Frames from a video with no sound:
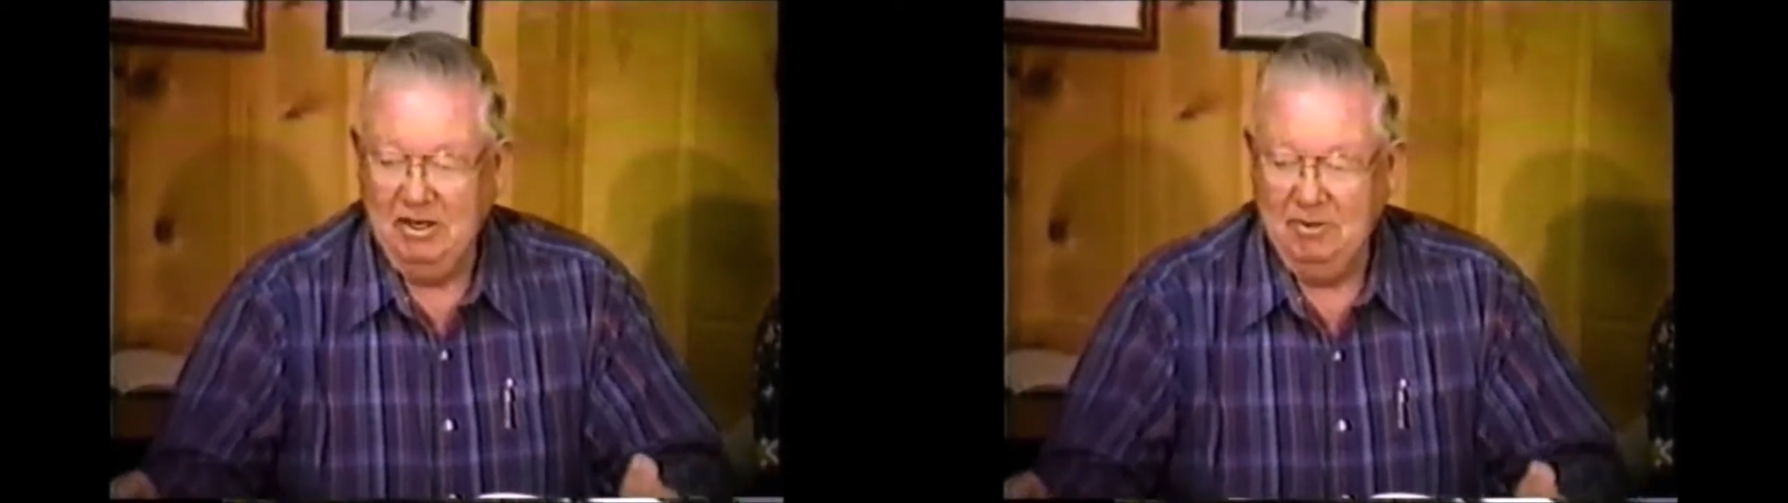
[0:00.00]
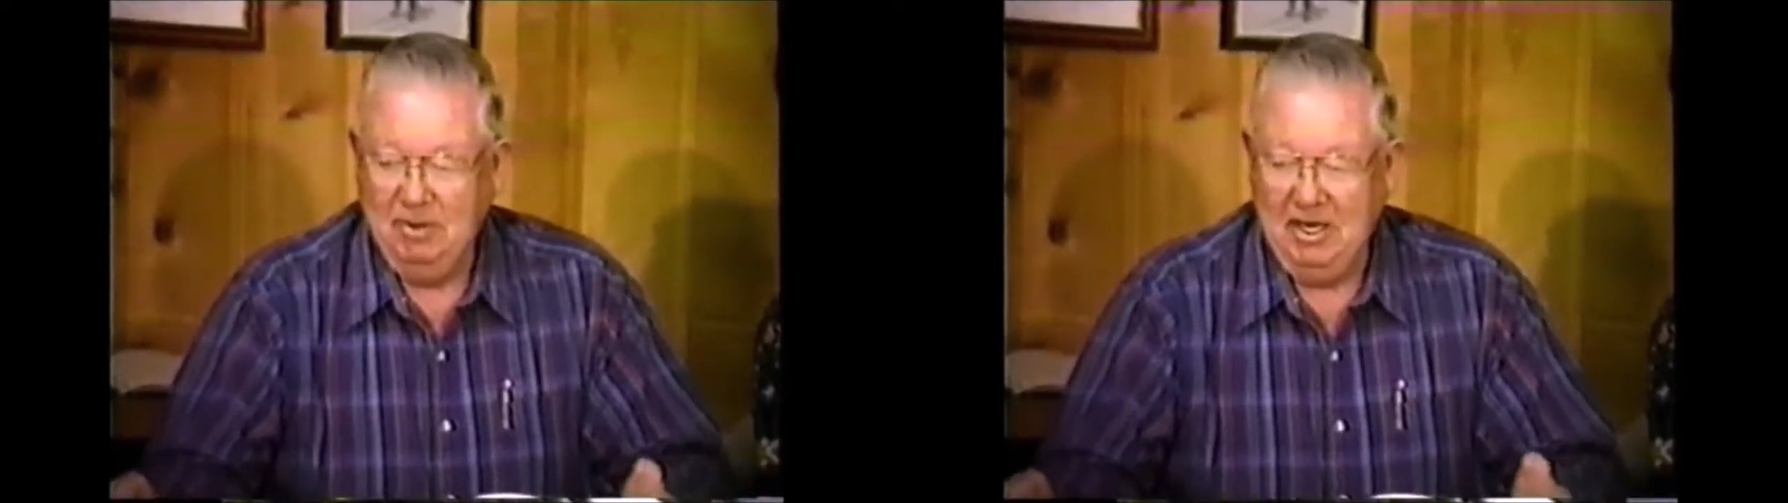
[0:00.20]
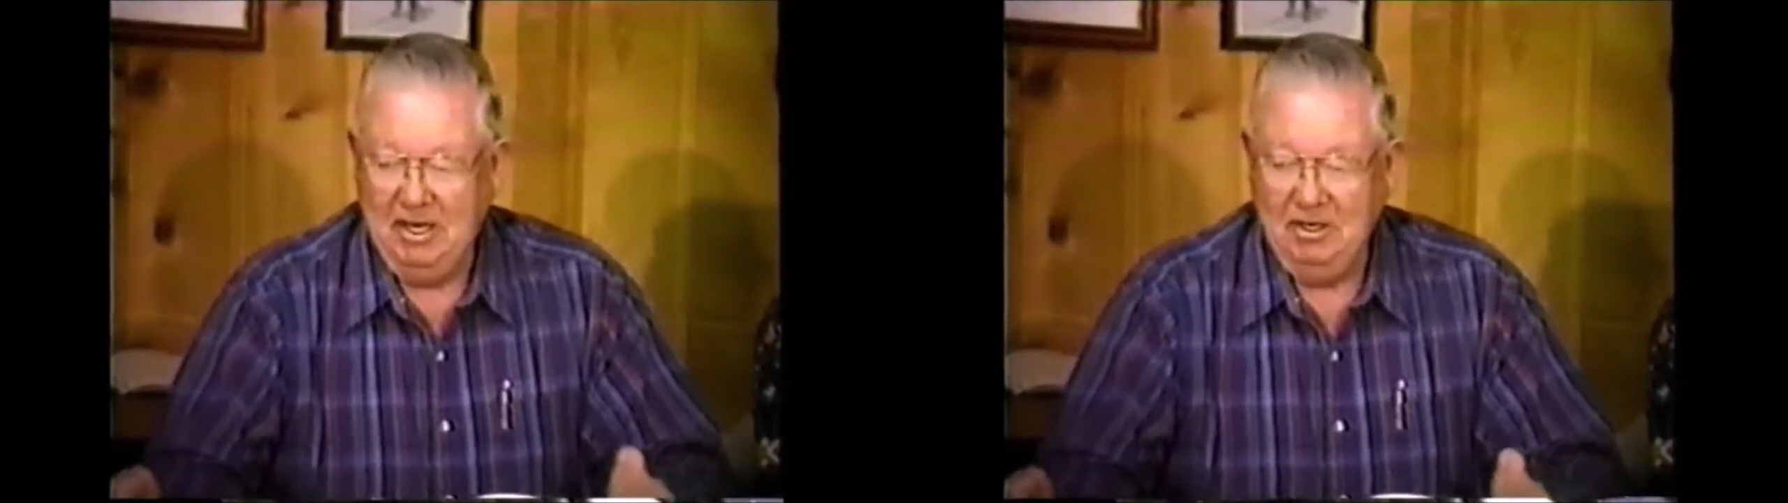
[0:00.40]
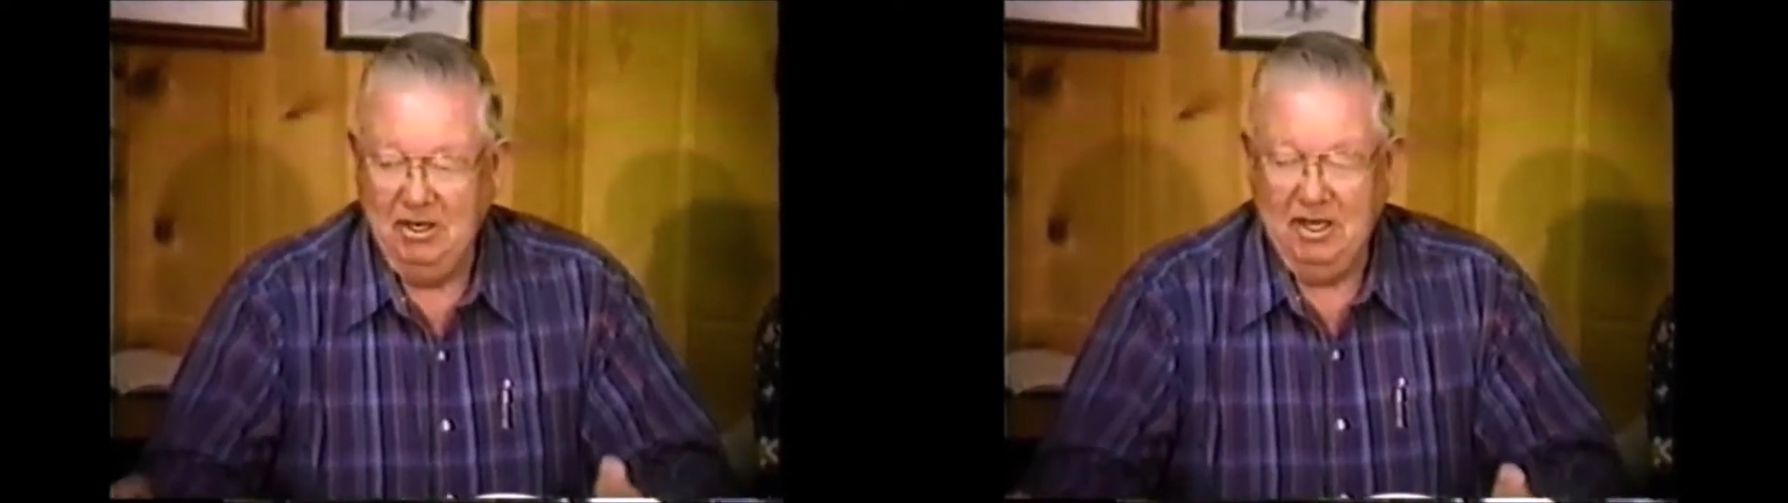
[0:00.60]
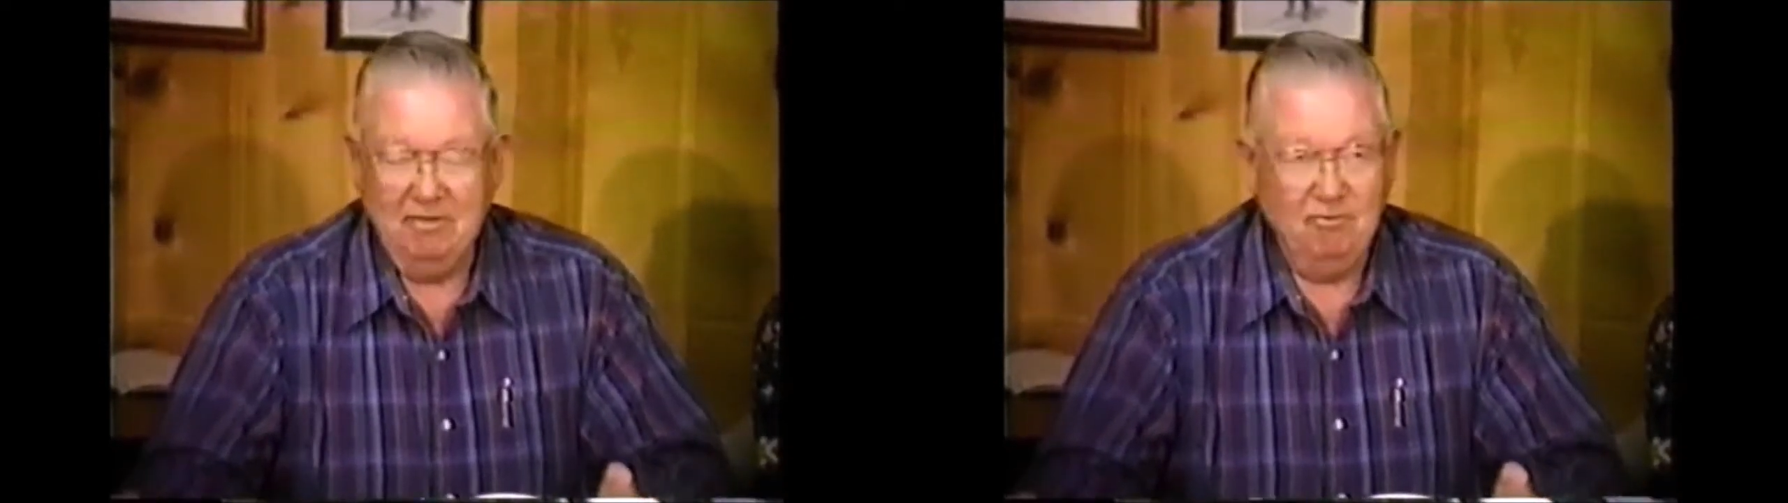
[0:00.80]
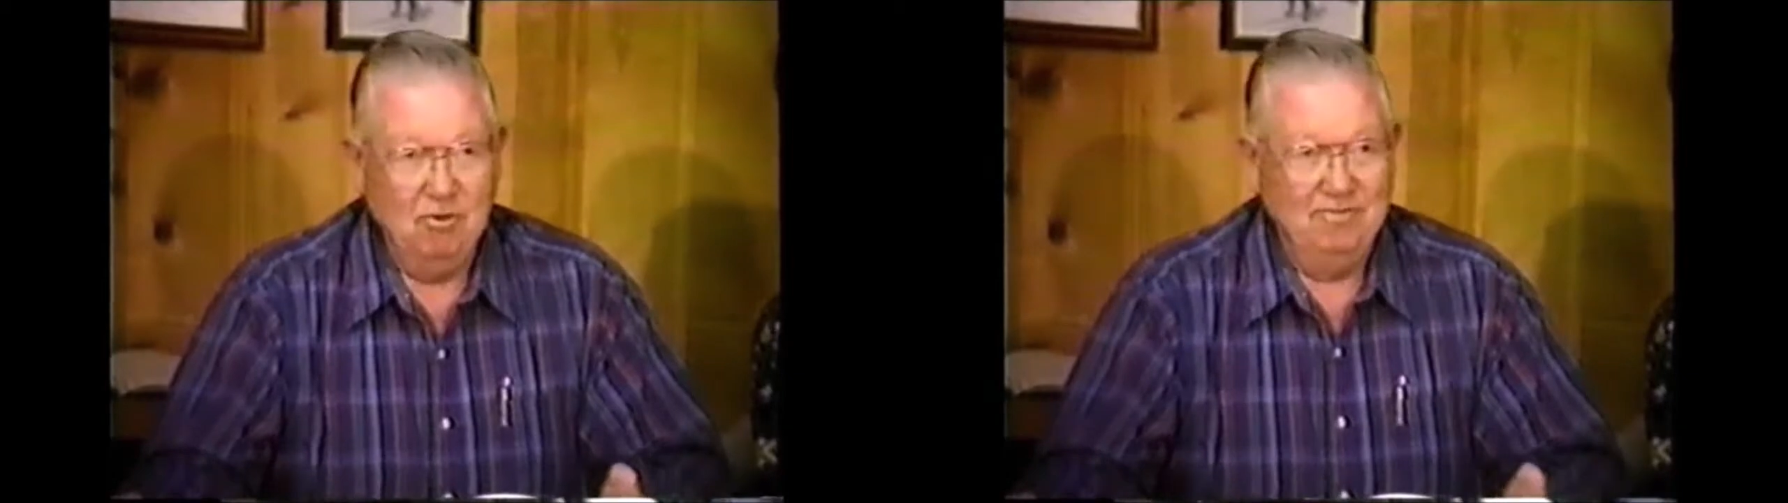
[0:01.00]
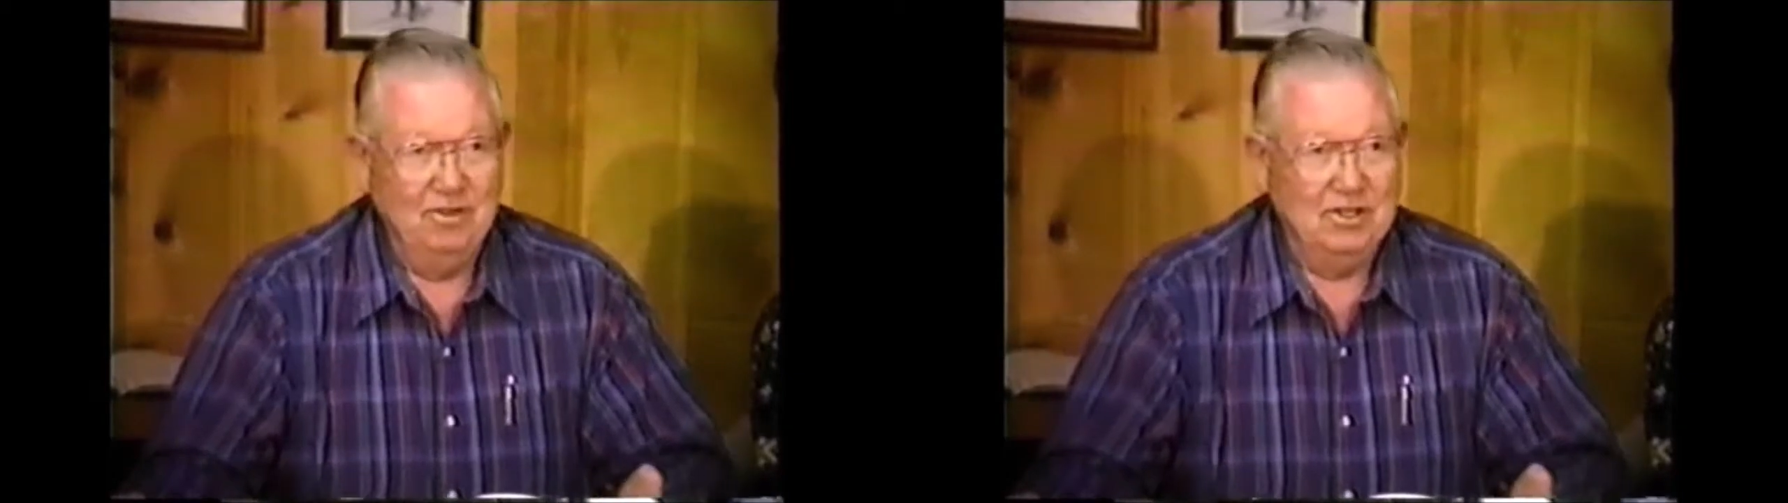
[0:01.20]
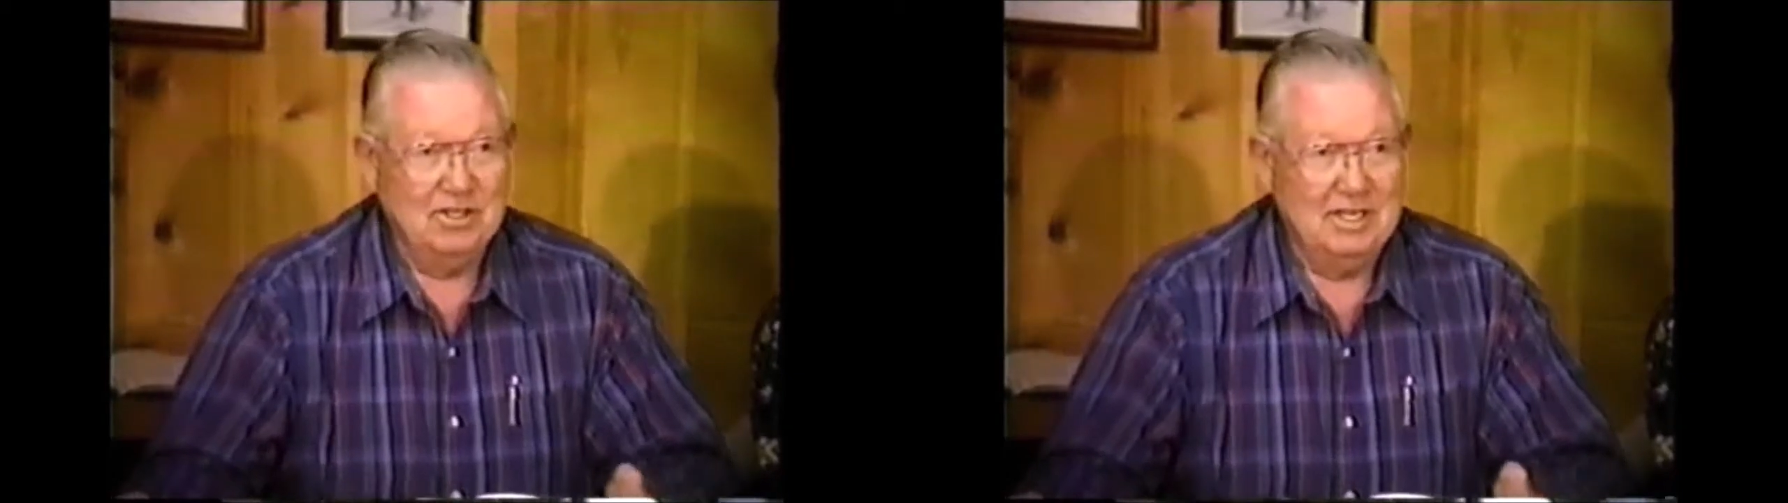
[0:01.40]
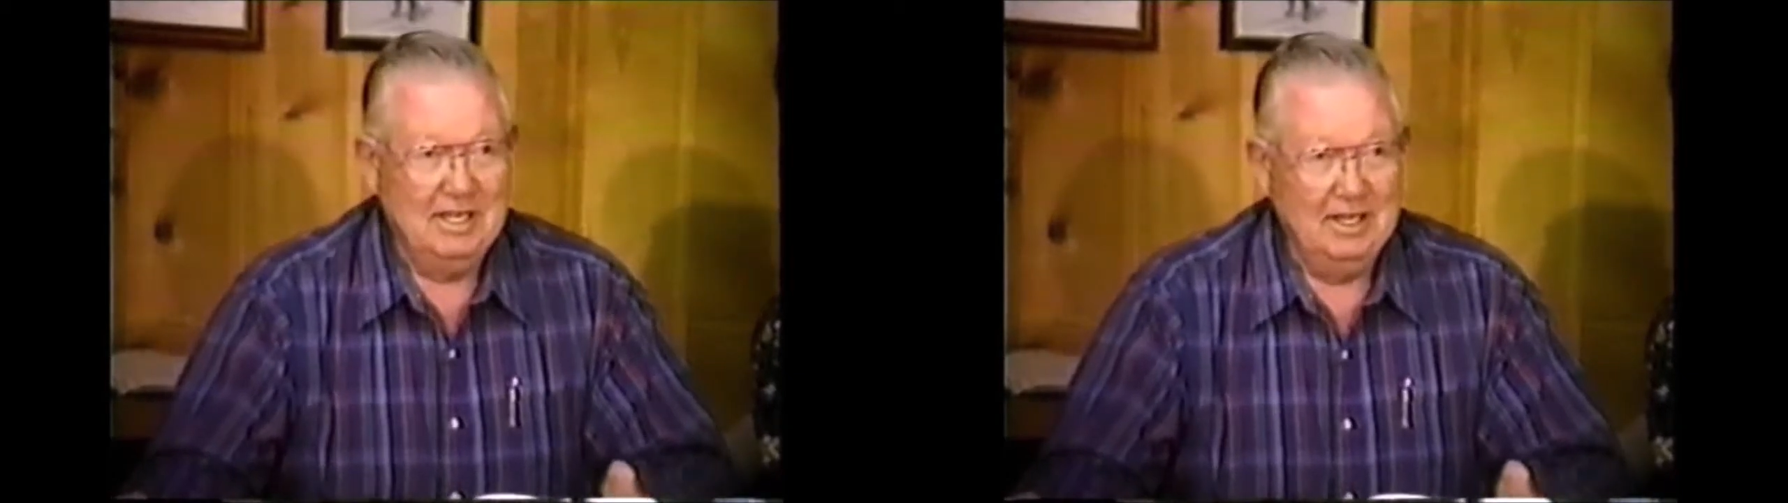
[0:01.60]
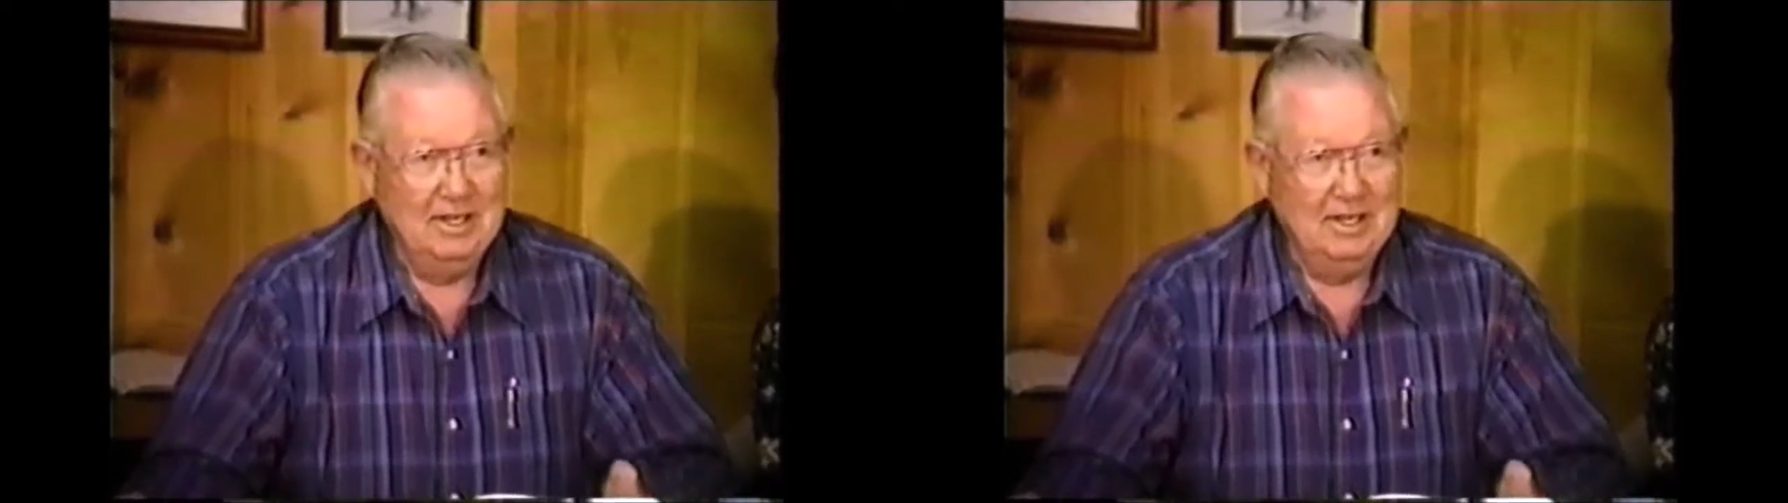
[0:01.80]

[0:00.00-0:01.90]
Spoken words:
got a 4-foot ski.